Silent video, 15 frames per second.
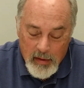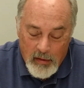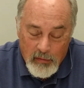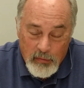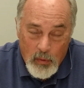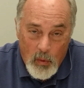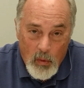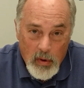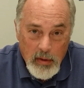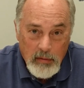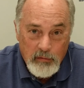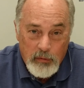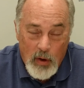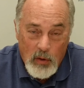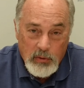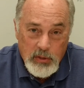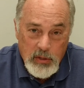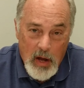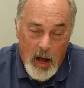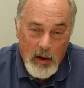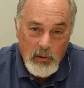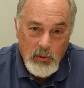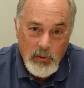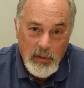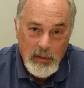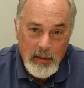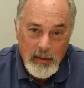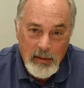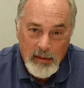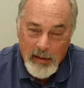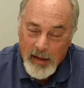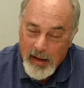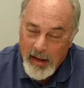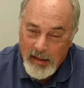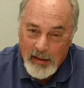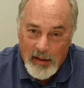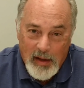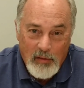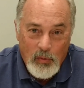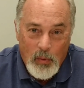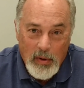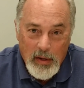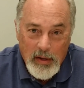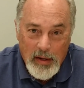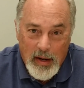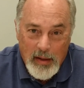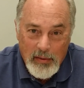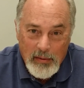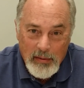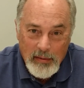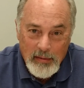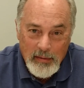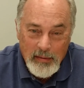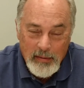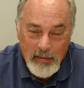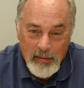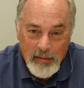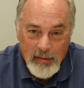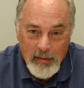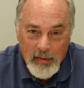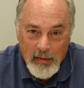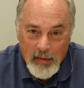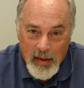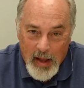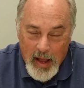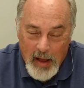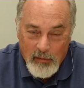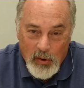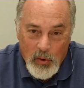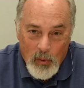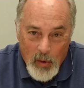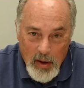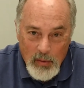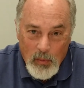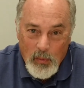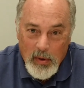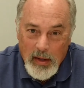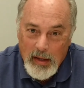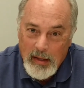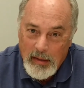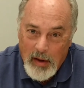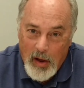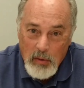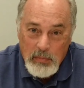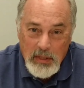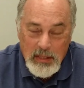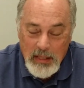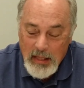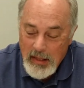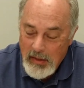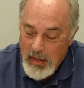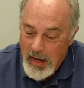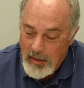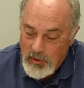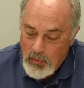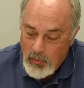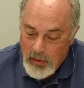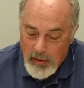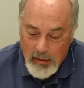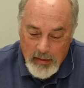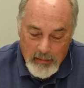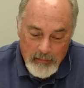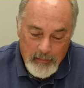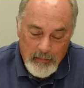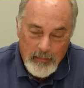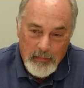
avoid false doctrine, and love one another. Have a great week and hope to see you next week.